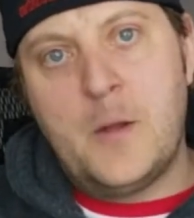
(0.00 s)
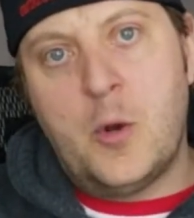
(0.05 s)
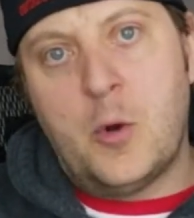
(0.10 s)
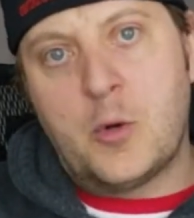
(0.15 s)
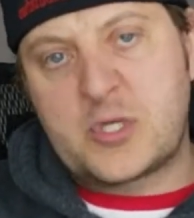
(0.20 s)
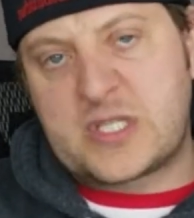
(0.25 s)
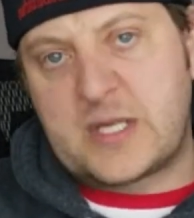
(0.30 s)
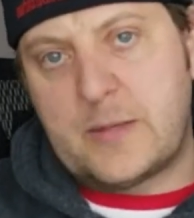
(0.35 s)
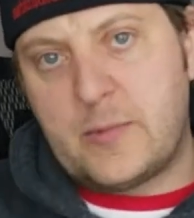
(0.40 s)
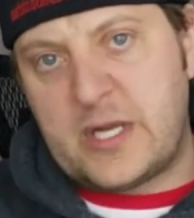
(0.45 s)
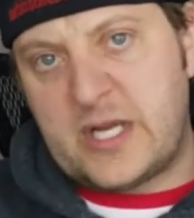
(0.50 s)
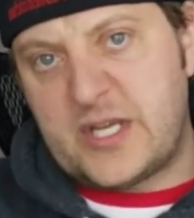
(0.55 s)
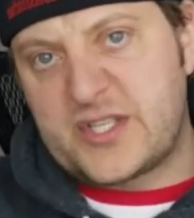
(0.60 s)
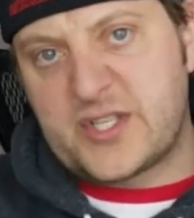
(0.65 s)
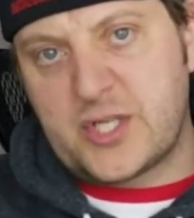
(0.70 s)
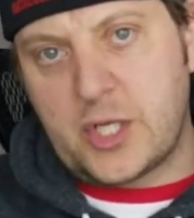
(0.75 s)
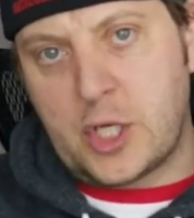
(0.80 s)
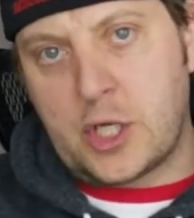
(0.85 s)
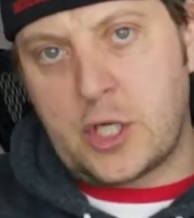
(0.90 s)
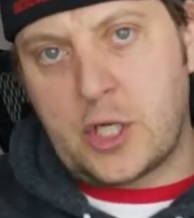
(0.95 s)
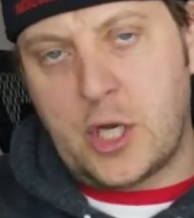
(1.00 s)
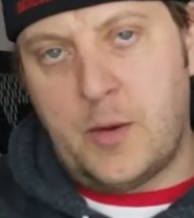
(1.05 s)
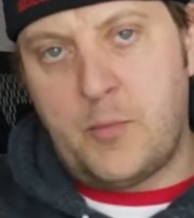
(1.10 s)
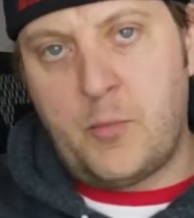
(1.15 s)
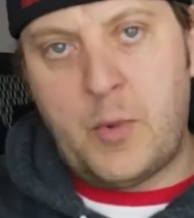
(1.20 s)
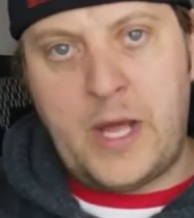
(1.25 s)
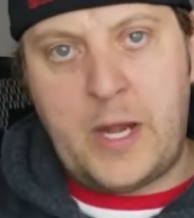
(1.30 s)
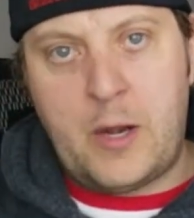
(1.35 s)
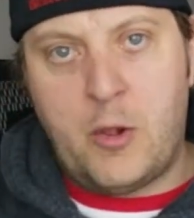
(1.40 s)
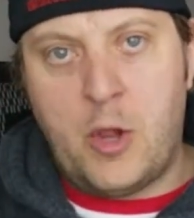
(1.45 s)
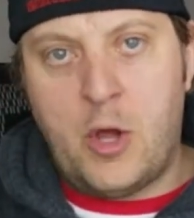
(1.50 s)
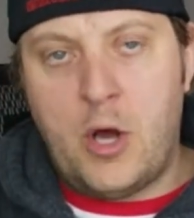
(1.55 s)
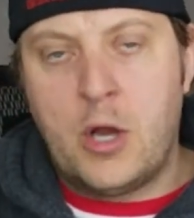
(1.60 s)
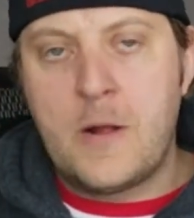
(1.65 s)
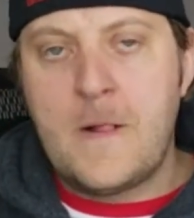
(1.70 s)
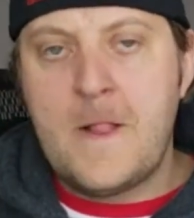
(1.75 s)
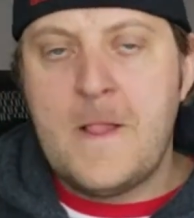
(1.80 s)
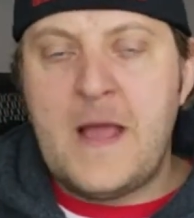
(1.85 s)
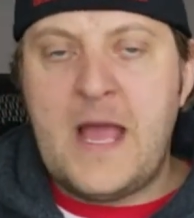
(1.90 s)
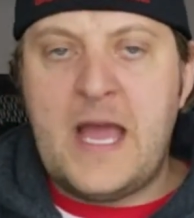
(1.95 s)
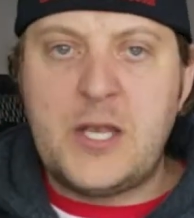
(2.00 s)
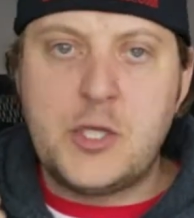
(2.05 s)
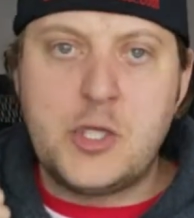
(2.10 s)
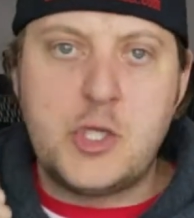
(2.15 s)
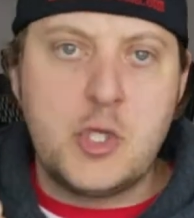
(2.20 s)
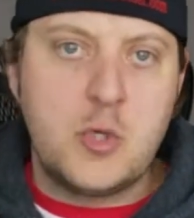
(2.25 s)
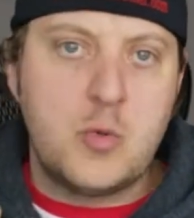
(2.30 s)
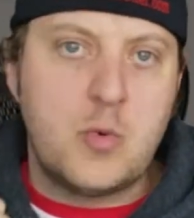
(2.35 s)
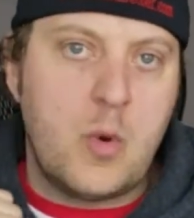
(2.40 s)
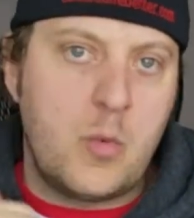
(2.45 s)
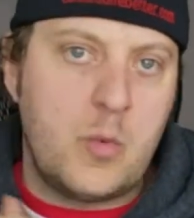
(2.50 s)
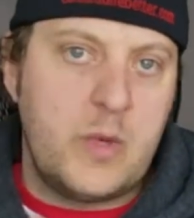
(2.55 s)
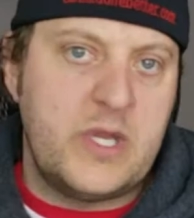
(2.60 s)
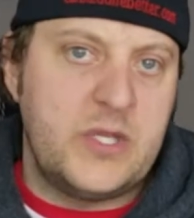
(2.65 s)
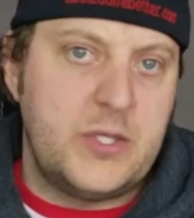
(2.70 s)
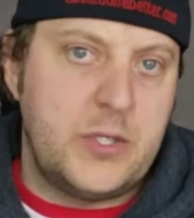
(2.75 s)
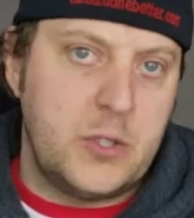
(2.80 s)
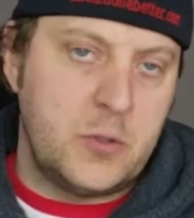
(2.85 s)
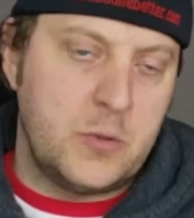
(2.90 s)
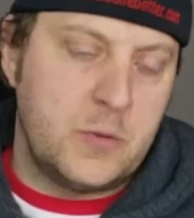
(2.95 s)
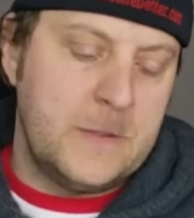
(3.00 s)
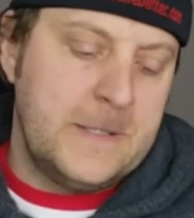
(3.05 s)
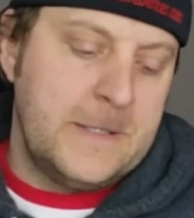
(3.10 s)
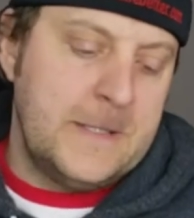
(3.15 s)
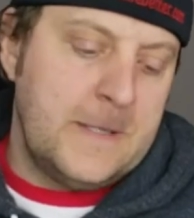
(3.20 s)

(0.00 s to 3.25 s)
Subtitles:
Or someone else is going to come right along and do what we do.